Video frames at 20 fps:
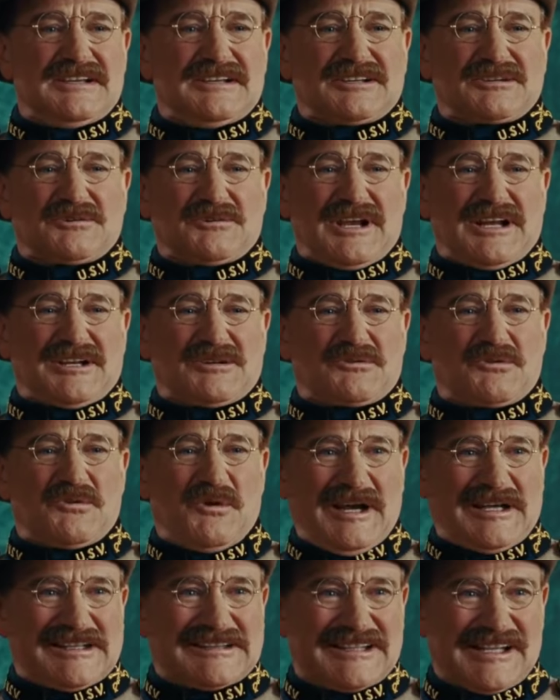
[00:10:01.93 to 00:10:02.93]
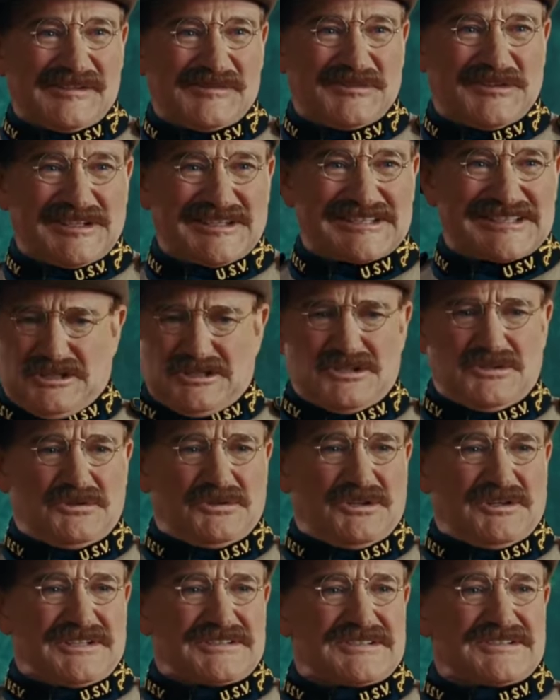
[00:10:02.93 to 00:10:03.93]
the president became disturbed.
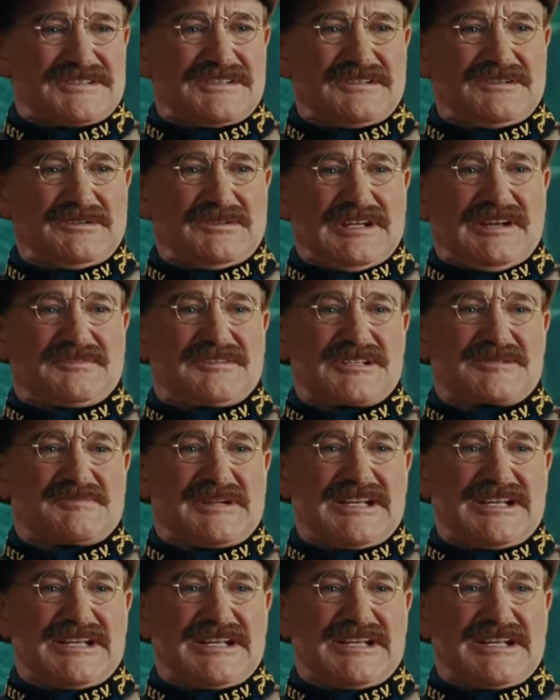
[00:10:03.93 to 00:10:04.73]
In the